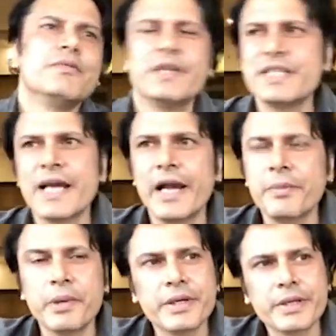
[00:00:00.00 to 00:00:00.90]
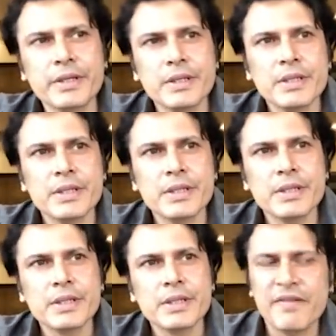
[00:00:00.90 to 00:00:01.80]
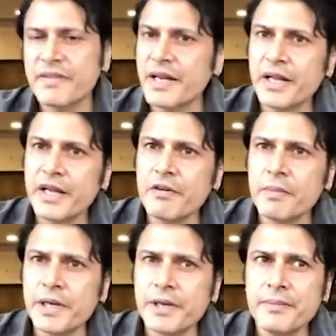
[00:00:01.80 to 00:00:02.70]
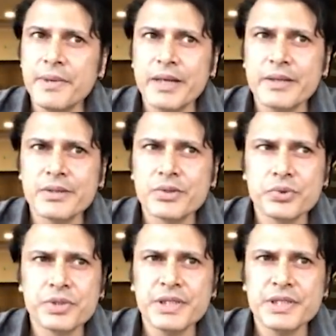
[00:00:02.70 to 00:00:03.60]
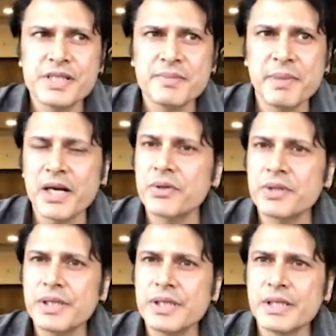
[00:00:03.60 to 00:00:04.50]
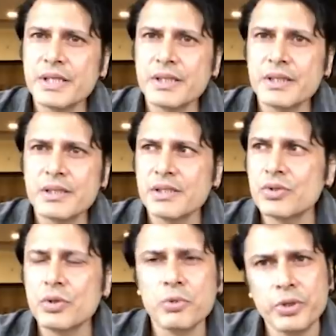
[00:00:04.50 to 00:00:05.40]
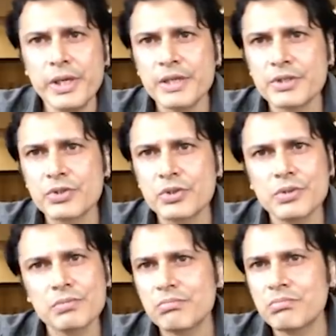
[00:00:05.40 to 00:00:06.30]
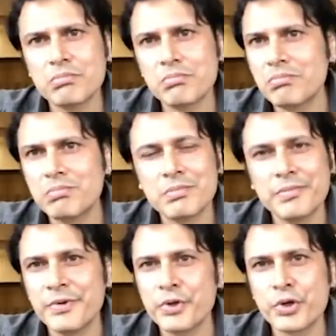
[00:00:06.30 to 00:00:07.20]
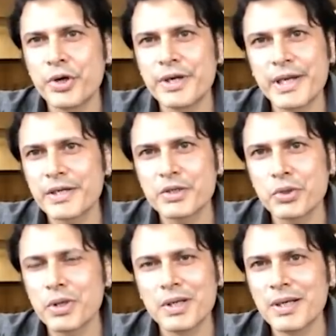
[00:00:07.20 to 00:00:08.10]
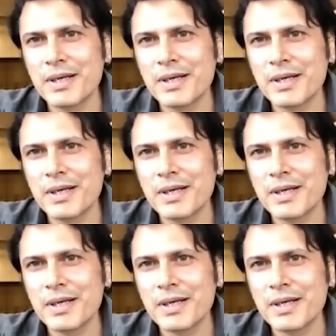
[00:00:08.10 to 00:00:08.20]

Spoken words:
very sad. But after that, I never met him. And 2-3 years back only, he's no more. So no contact at all.